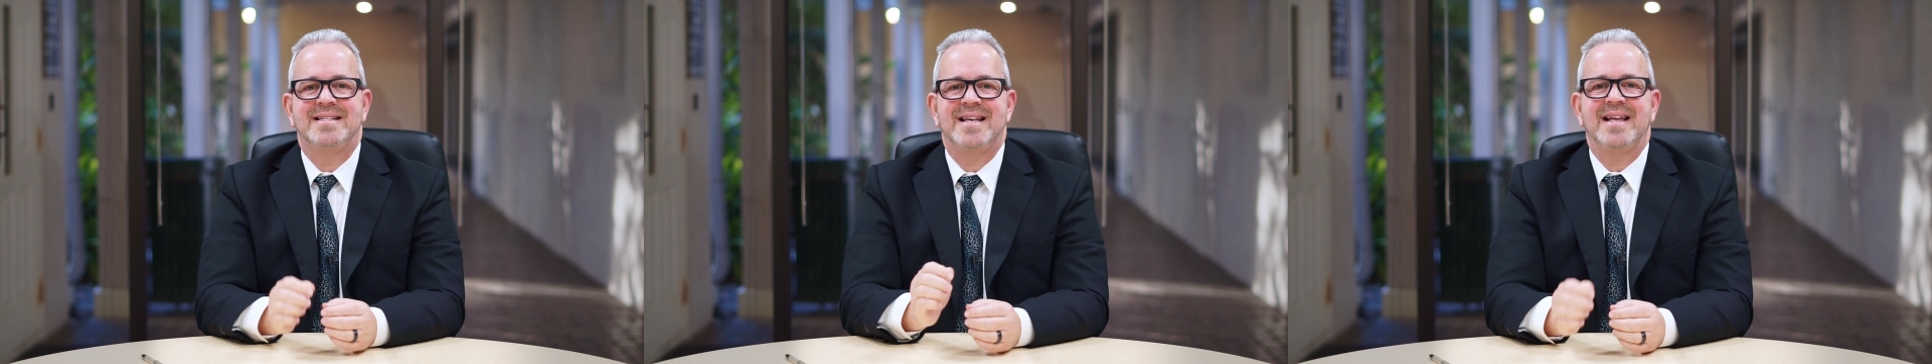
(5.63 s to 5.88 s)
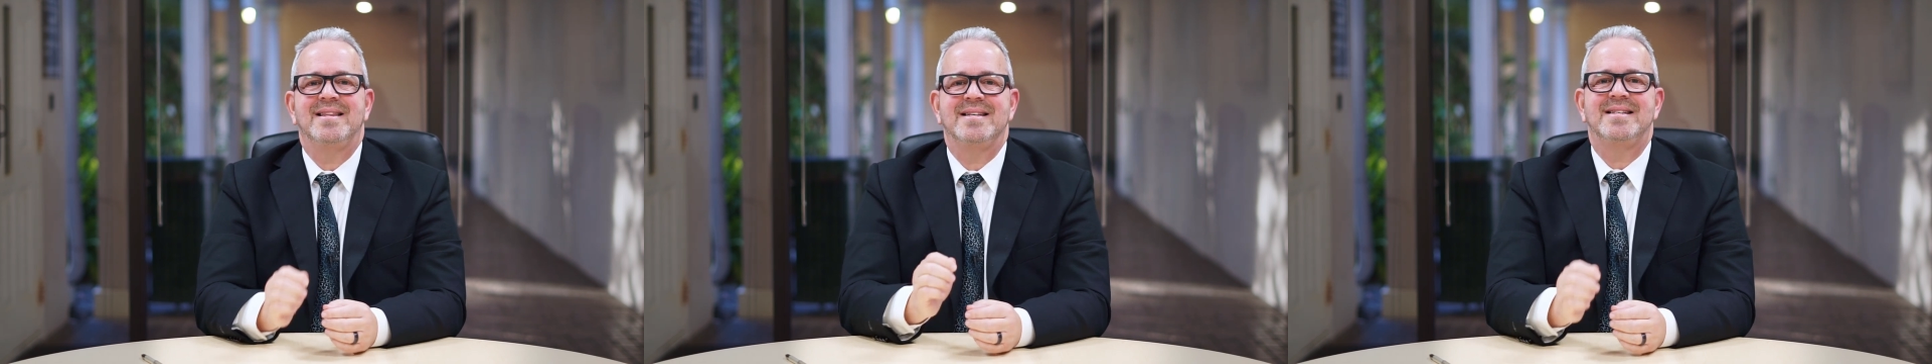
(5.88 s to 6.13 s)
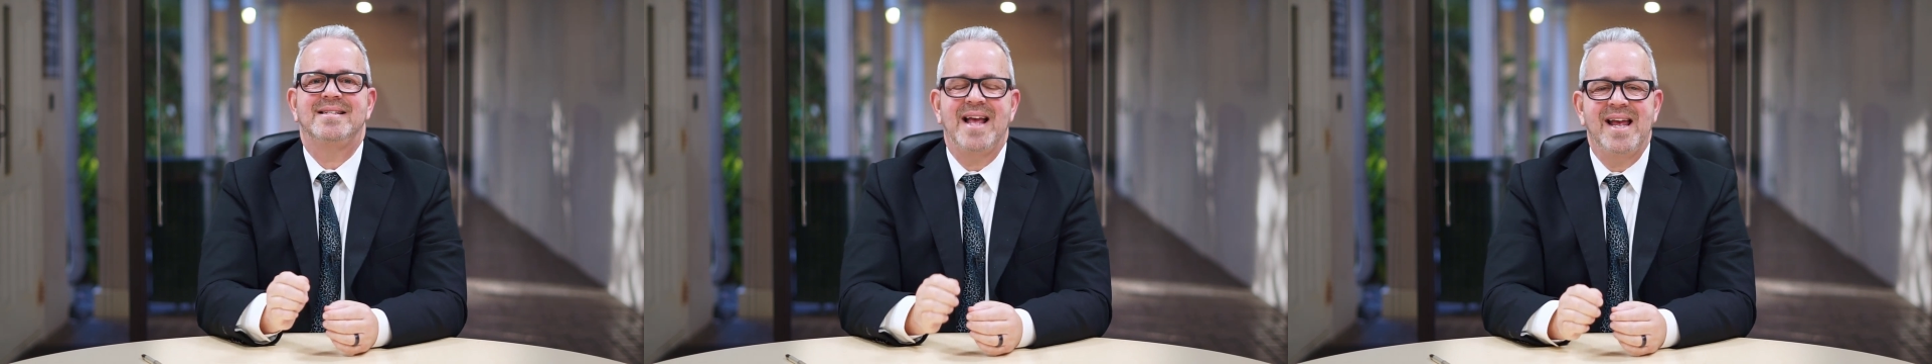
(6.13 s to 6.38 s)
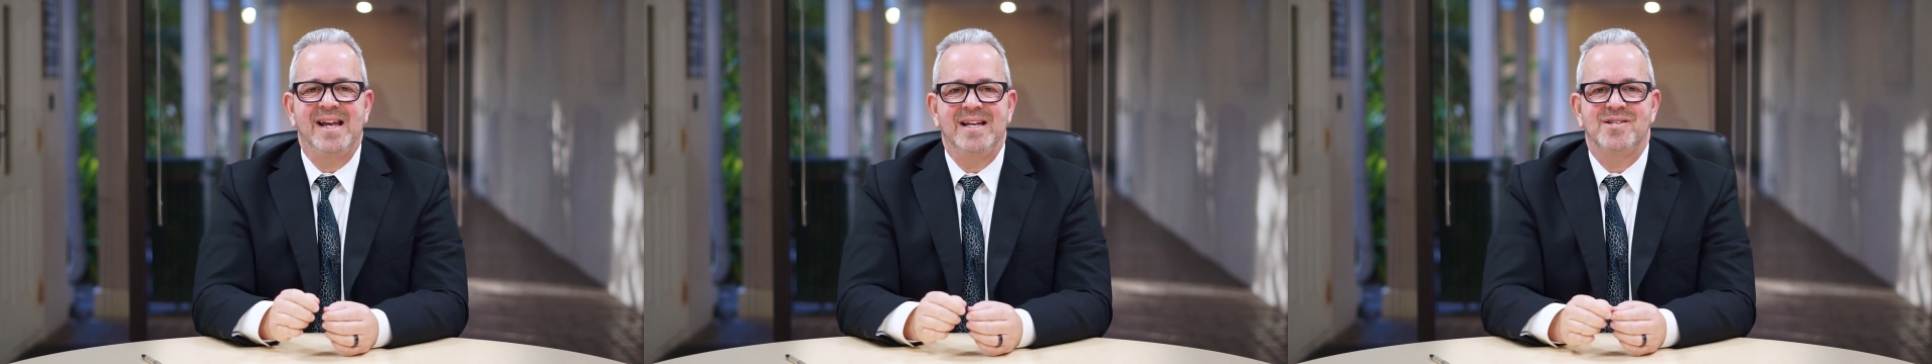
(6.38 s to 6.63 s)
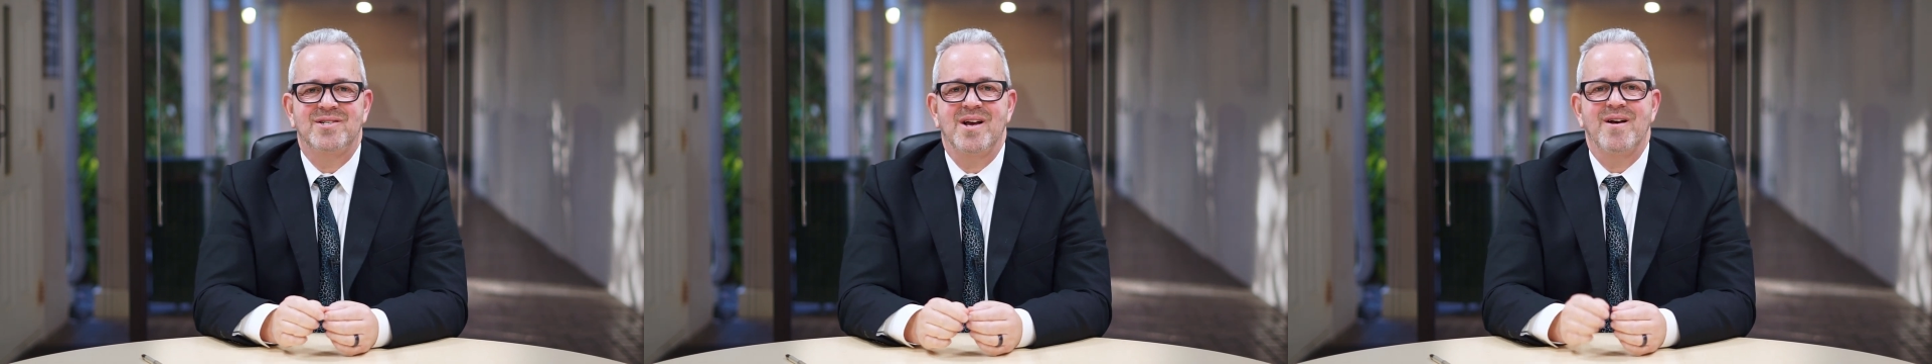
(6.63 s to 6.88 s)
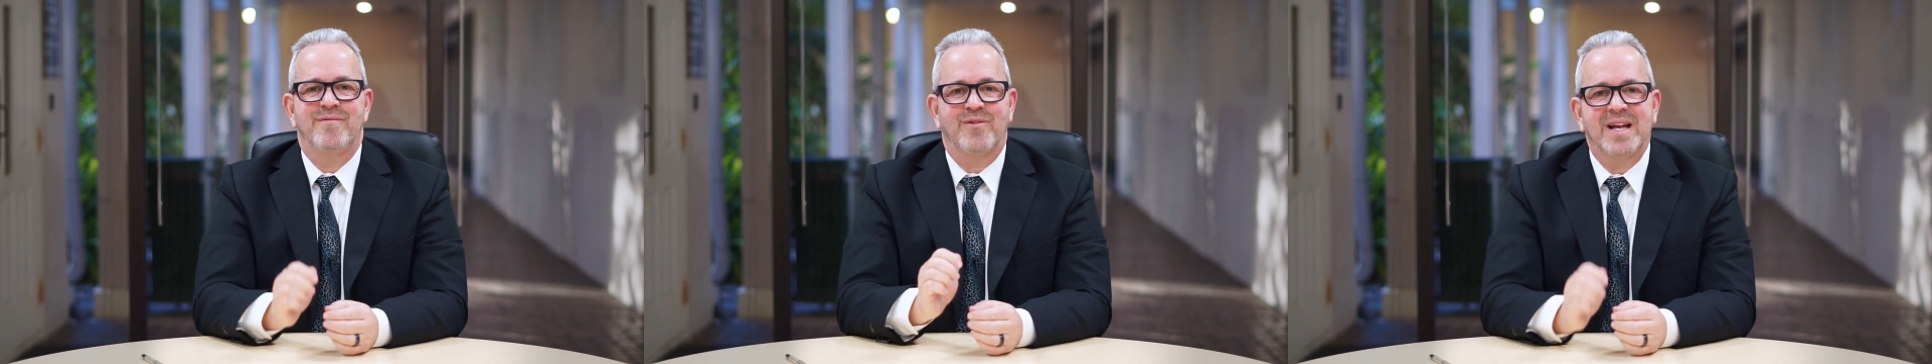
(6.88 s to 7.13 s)
set the stage
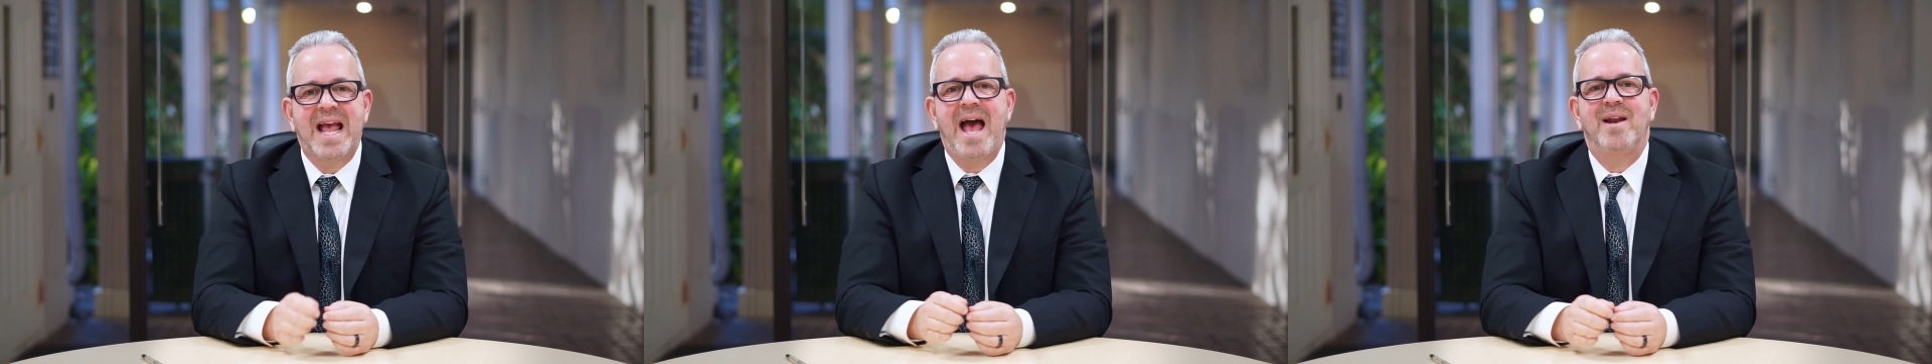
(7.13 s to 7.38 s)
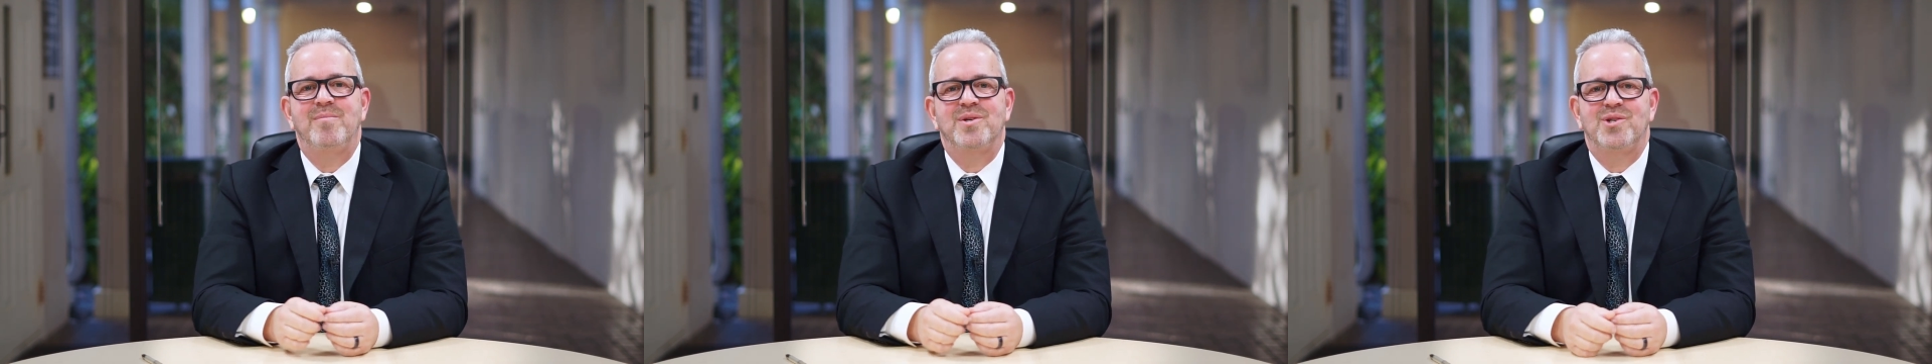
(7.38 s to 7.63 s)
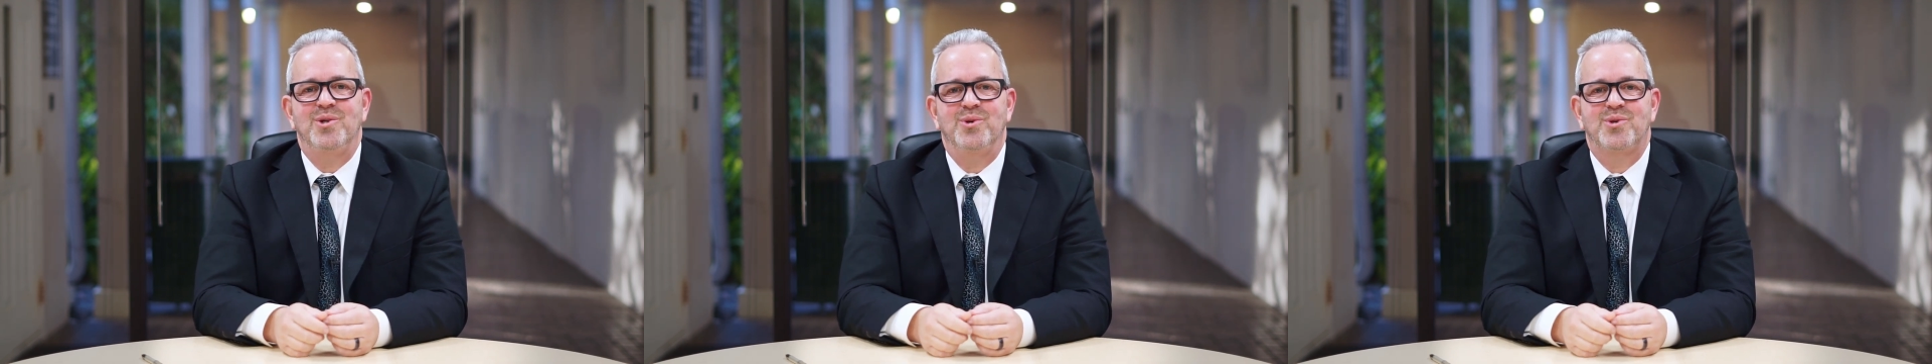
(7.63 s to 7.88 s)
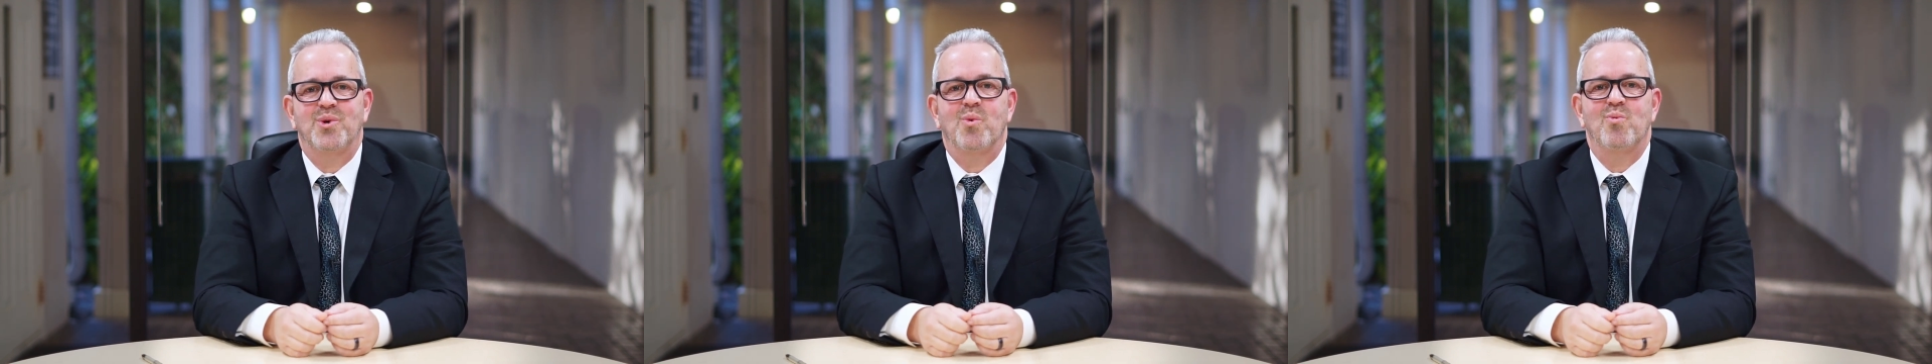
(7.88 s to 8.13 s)
for cannabis use